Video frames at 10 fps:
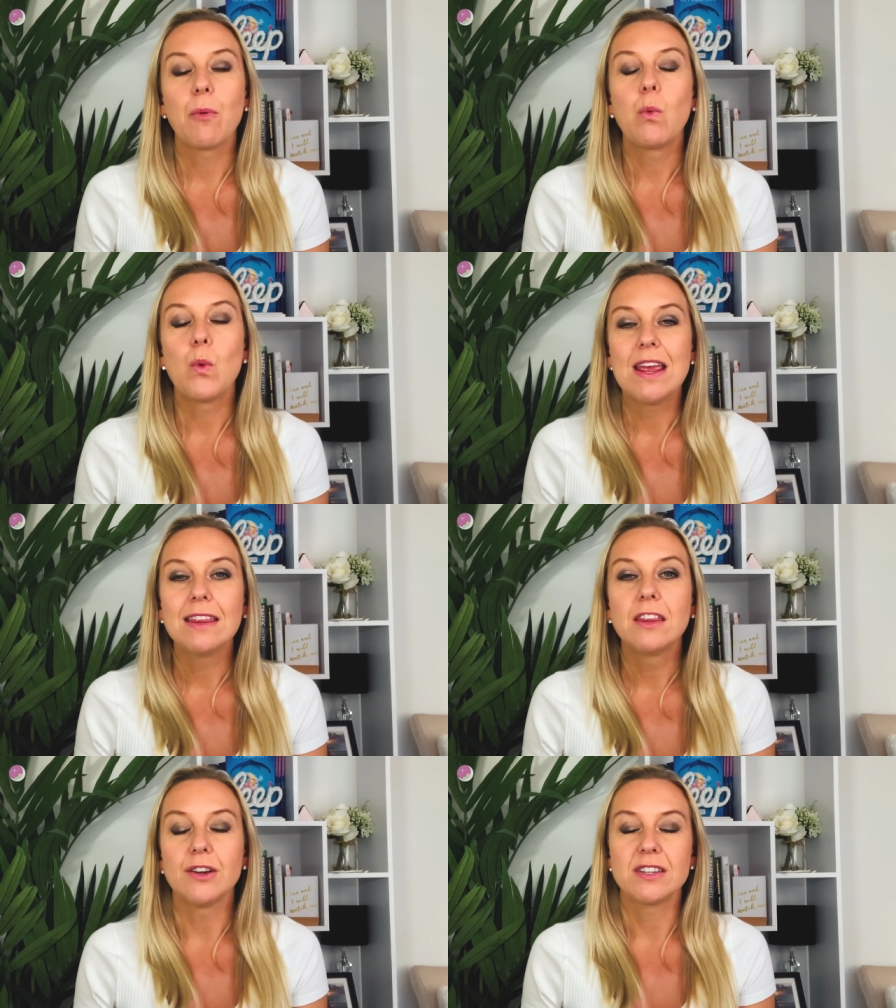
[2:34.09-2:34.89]

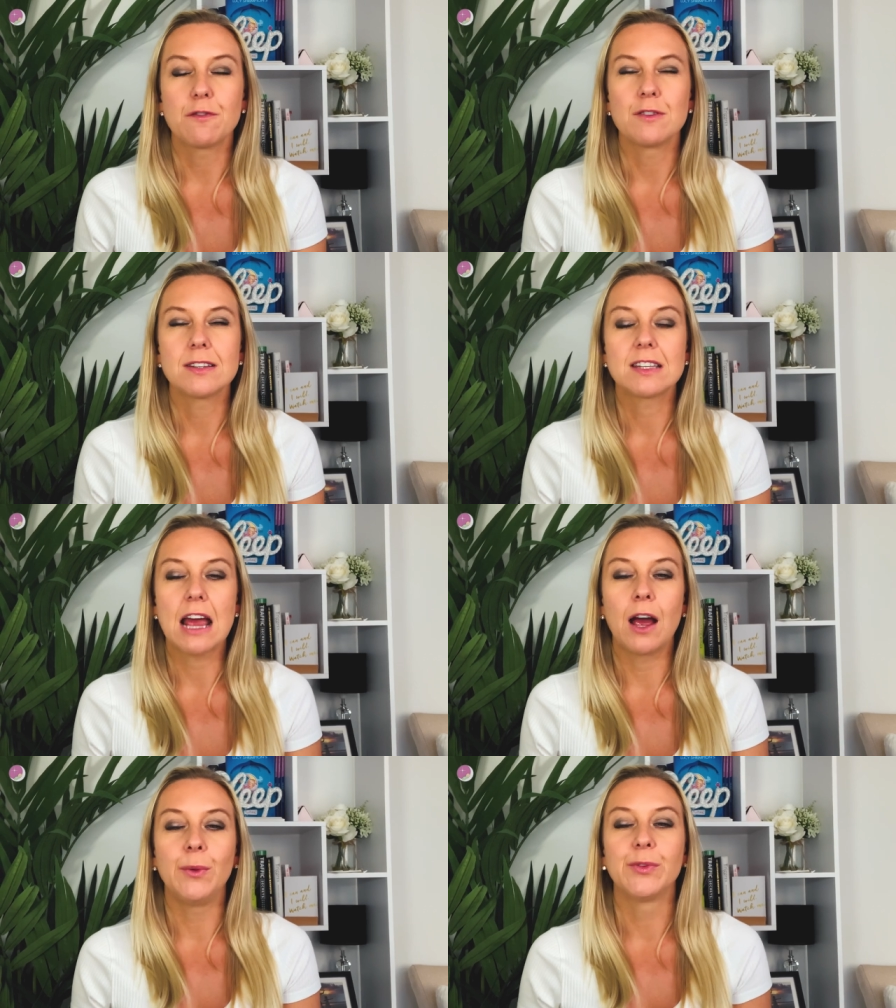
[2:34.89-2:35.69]
with those different
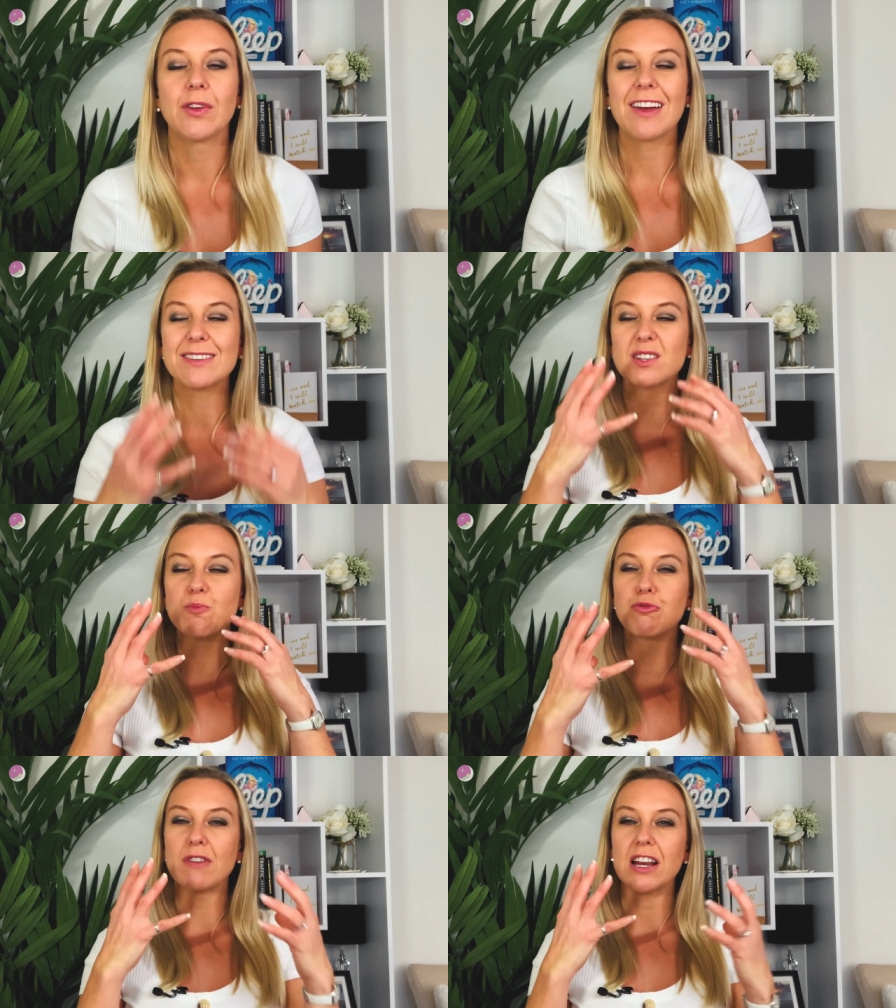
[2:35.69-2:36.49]
sounds,
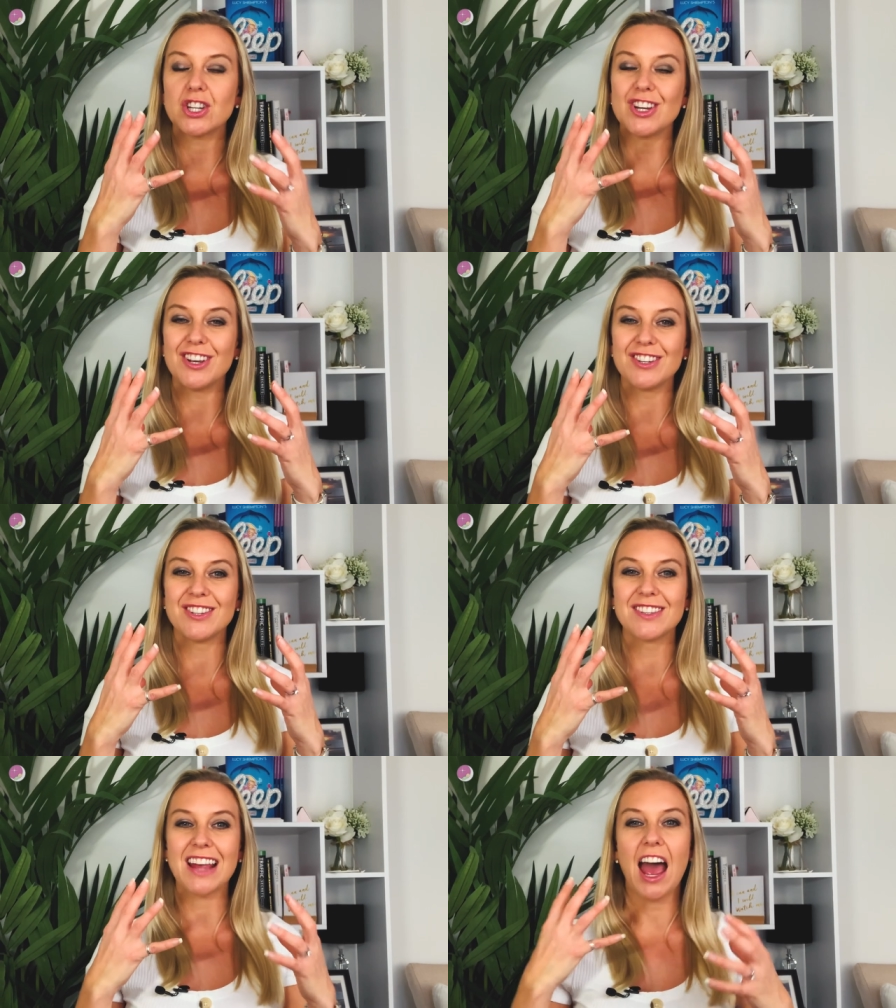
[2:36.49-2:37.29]
expressions,